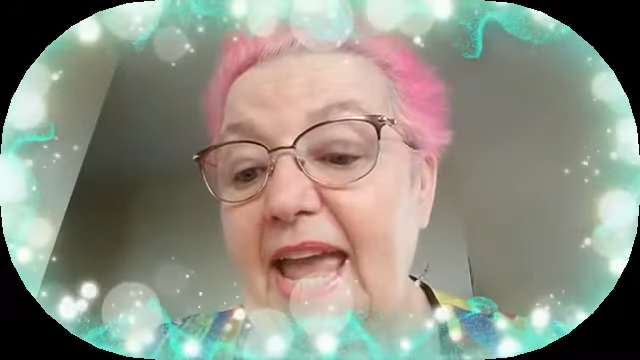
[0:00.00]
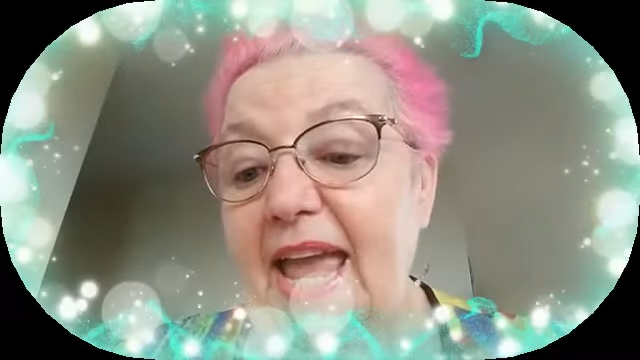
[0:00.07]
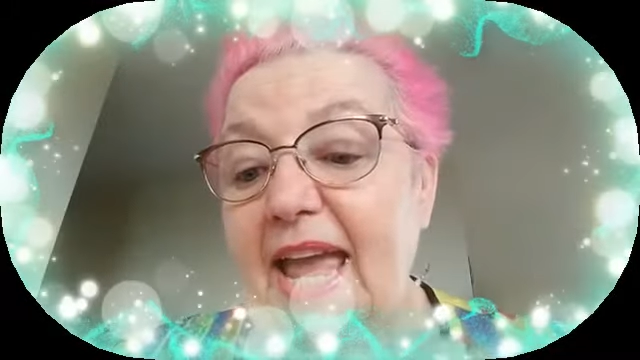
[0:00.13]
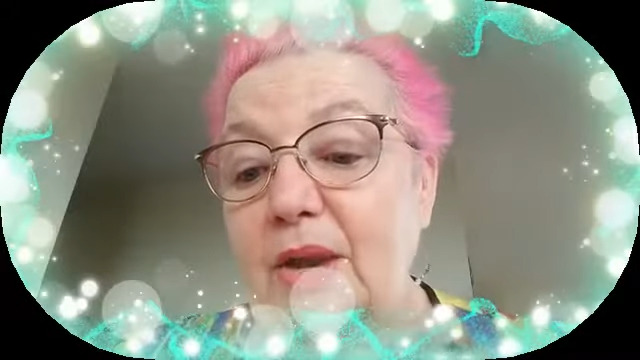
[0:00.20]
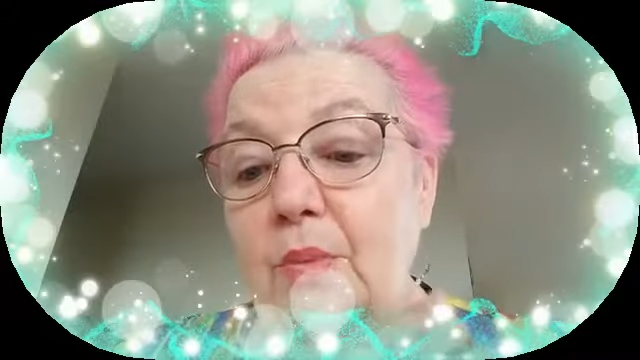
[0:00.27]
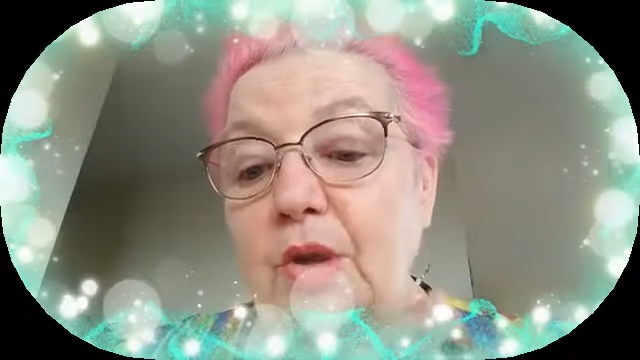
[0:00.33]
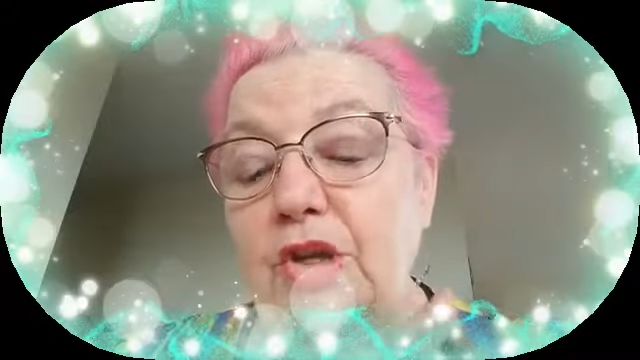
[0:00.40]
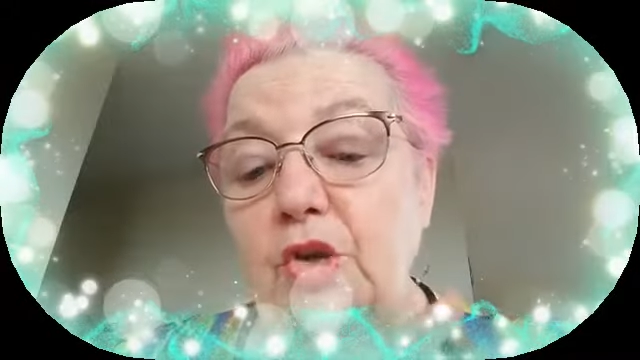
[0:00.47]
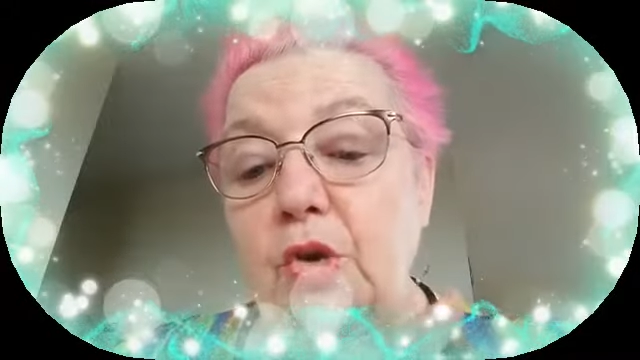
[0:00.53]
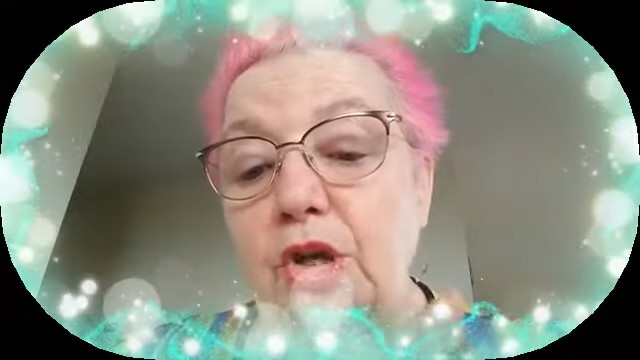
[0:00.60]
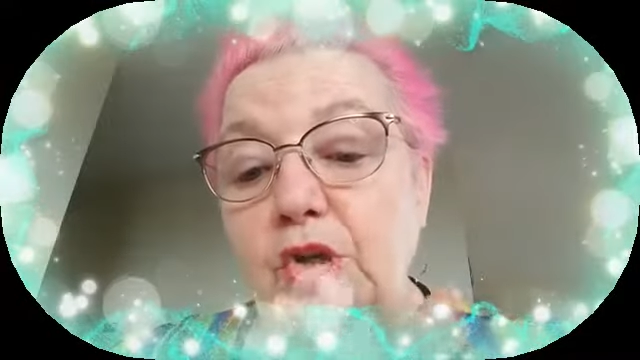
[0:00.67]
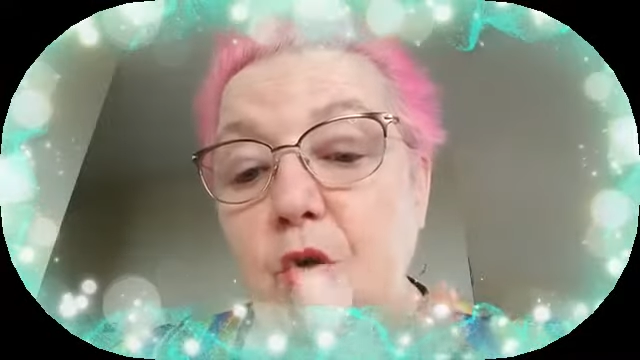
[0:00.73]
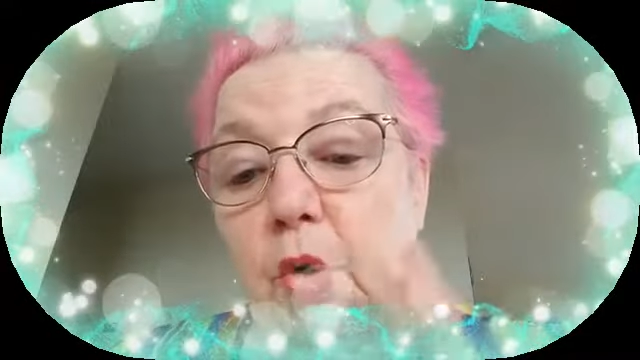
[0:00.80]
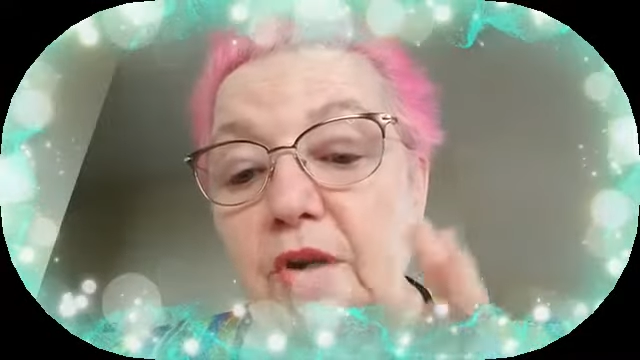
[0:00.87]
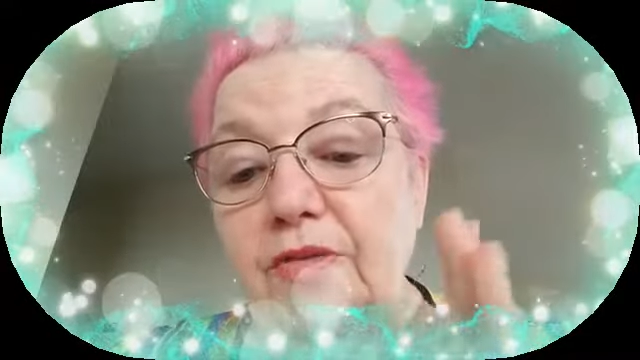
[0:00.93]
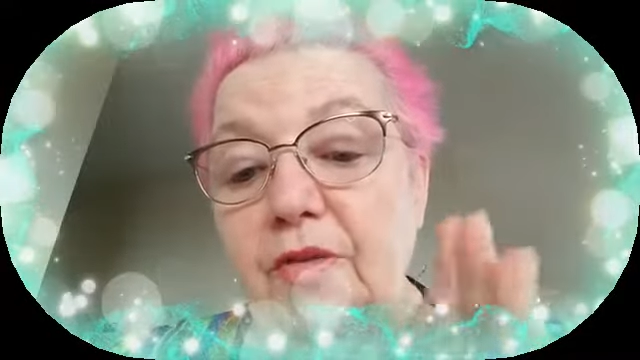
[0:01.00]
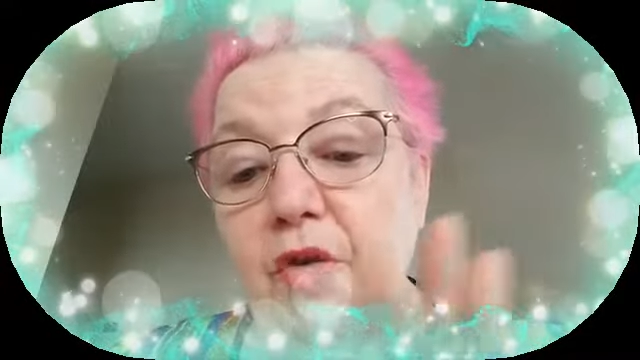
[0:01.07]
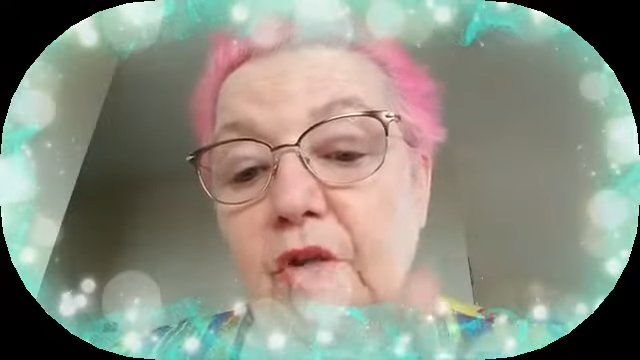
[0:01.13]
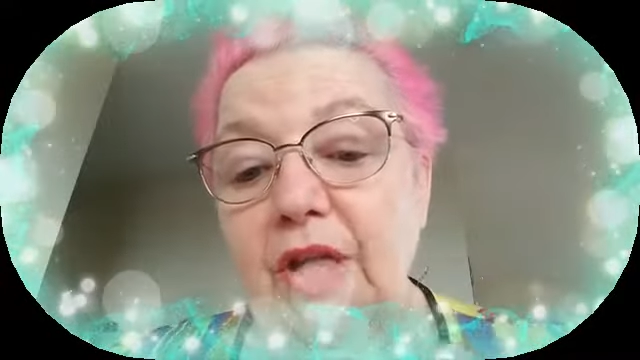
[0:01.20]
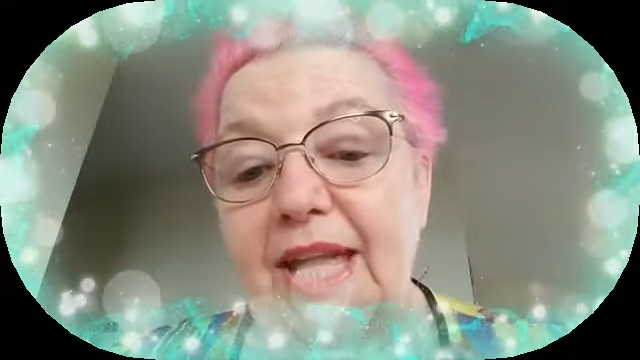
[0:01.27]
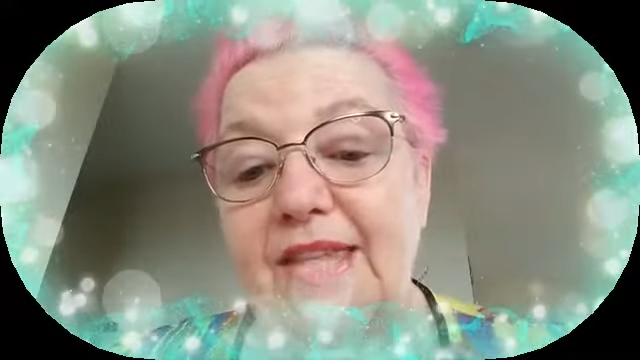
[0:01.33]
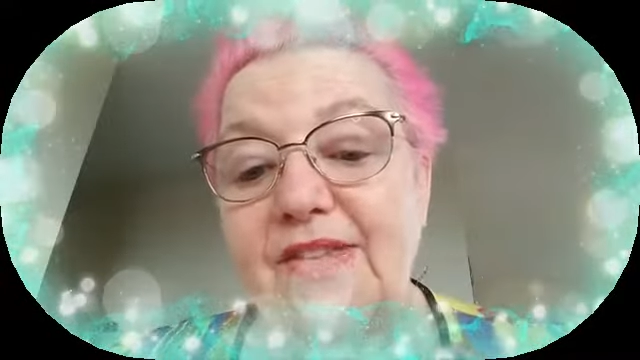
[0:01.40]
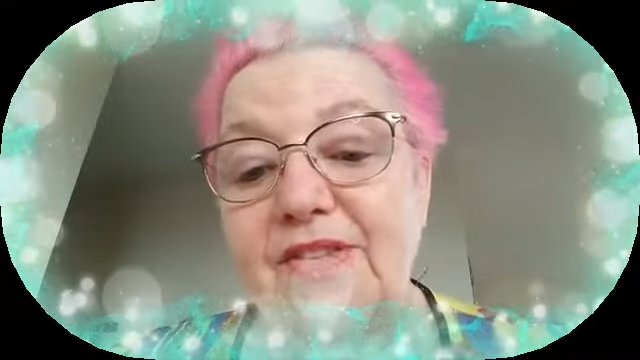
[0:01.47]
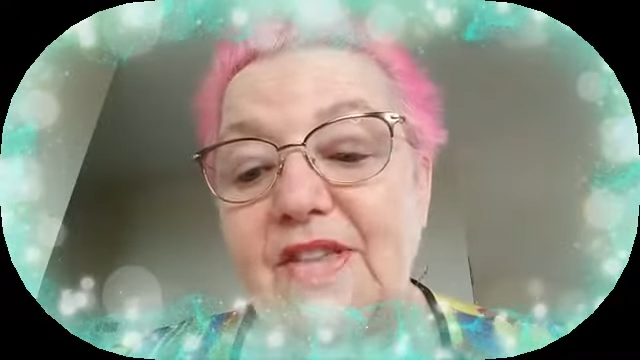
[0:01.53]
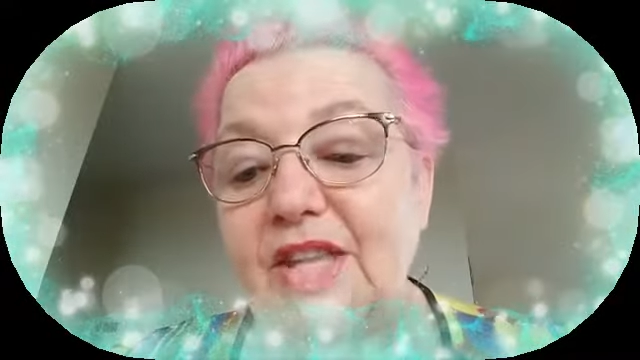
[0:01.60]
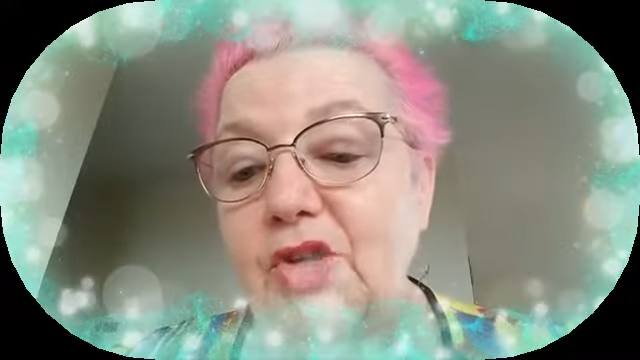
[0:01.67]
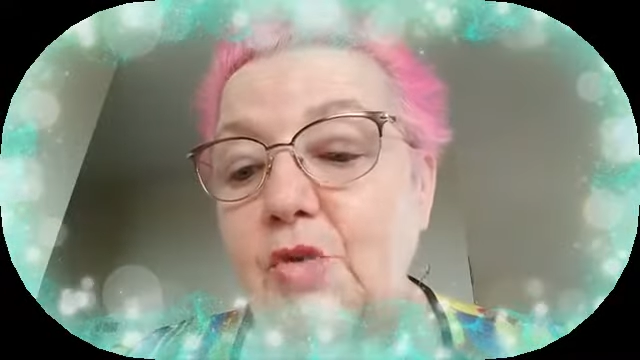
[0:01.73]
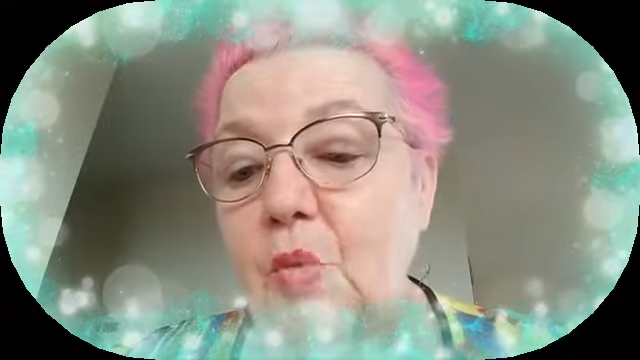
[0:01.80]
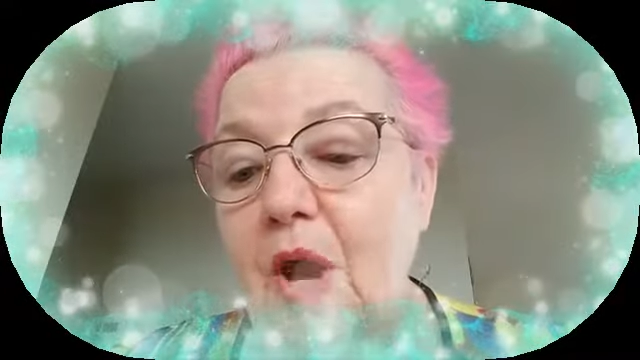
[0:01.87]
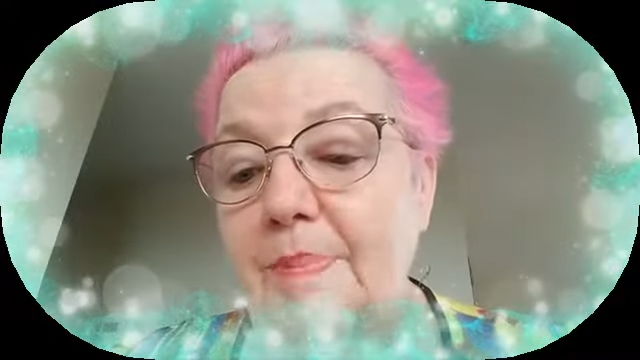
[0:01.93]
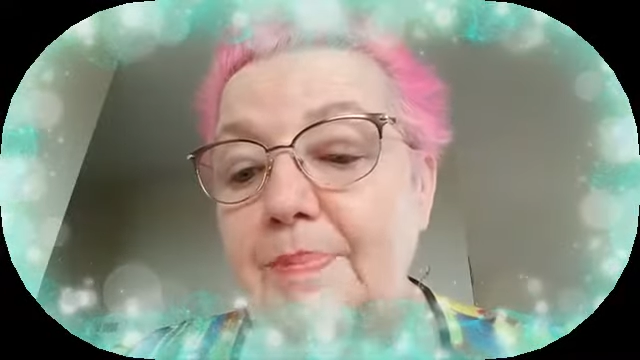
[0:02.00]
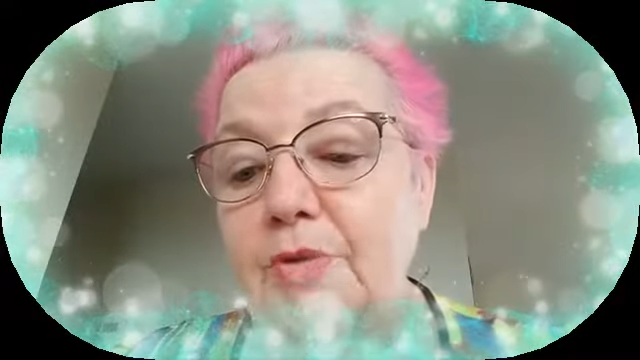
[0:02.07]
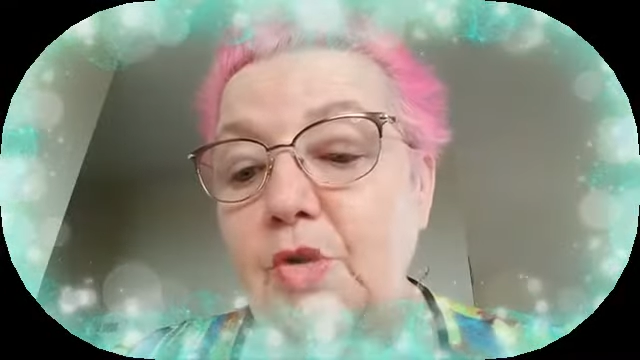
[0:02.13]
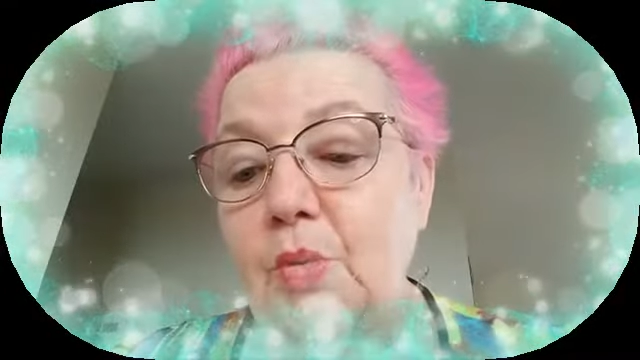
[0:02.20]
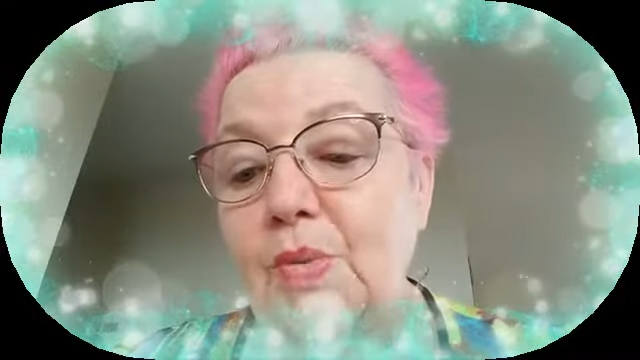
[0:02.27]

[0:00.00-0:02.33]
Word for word: And when you are joyful, it sets you up to